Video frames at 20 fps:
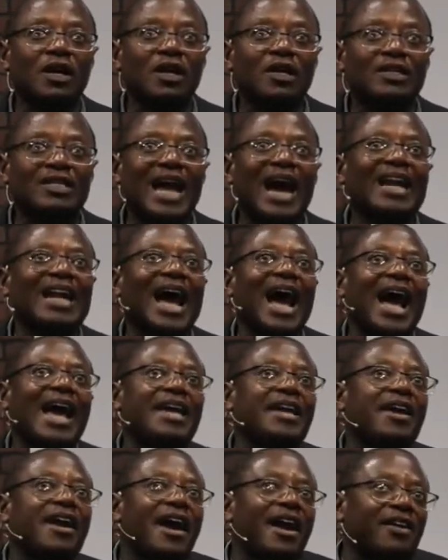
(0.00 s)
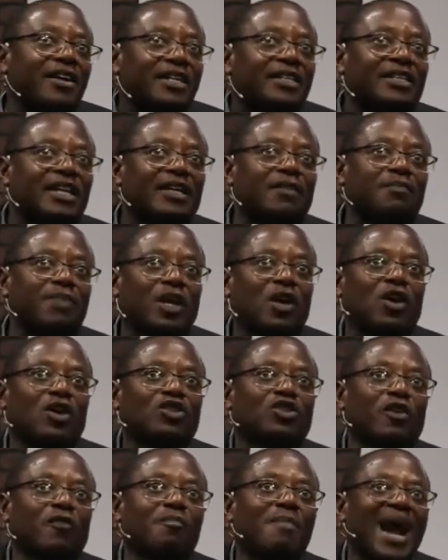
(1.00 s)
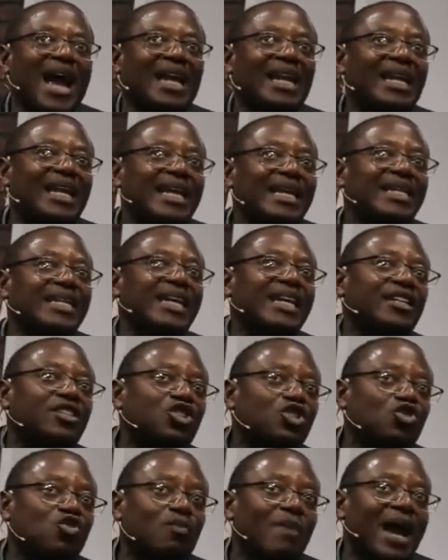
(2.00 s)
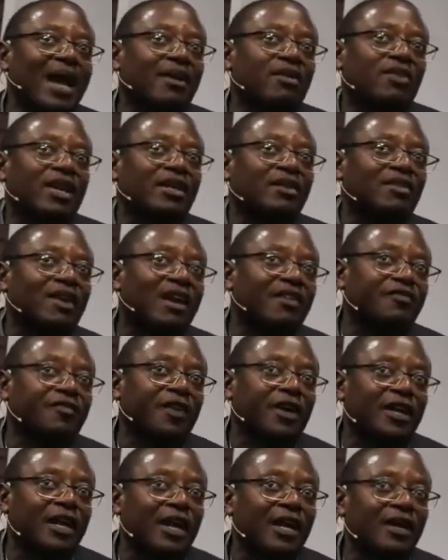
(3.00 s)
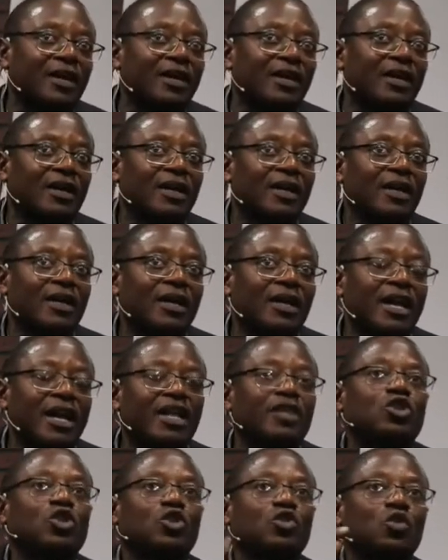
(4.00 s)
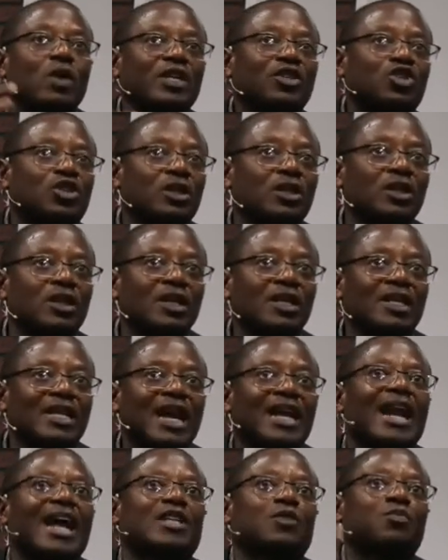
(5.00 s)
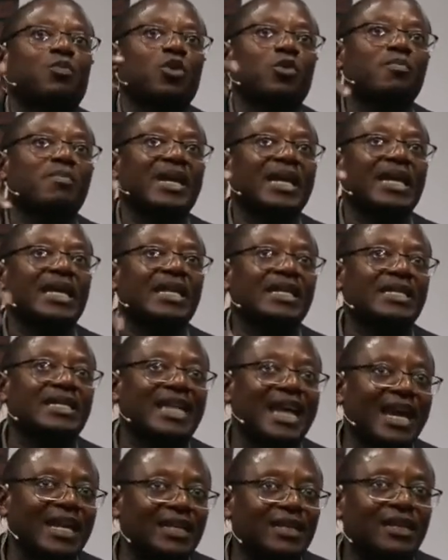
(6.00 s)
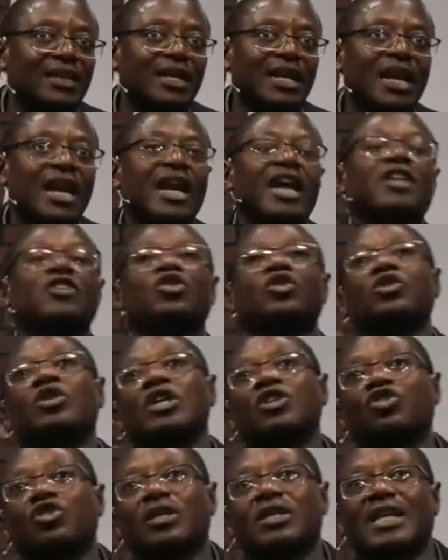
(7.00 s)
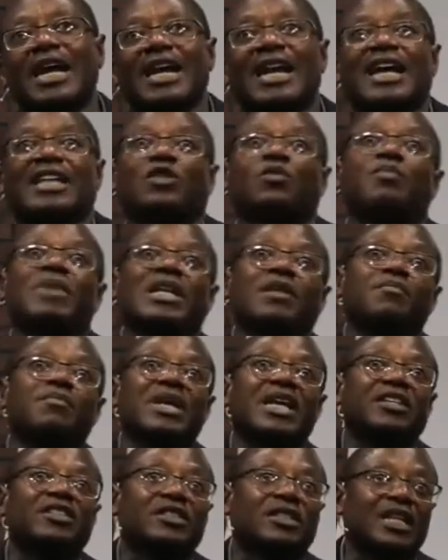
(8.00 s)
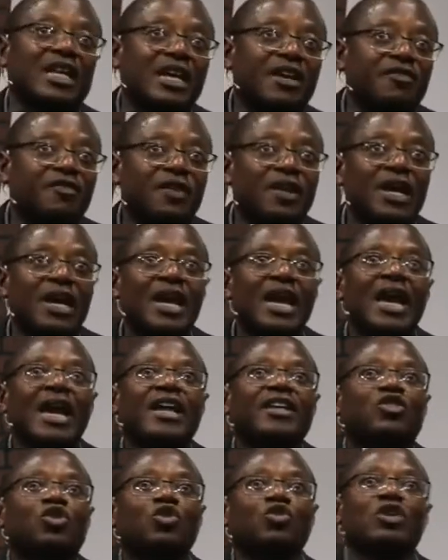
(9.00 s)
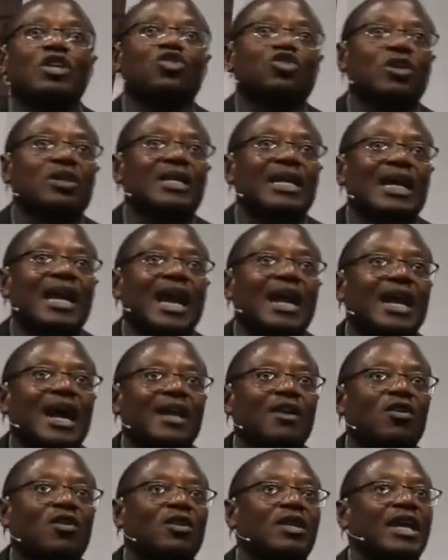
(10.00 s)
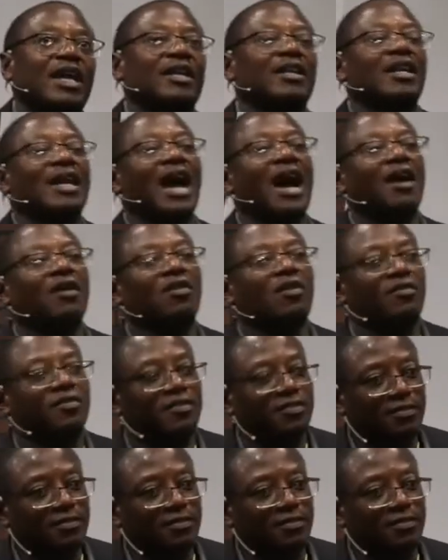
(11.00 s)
that I inherited because of my lineage to my great-grandfather, a situation that has put me in debt, a situation that has made me a slave, a situation that I cannot get out of.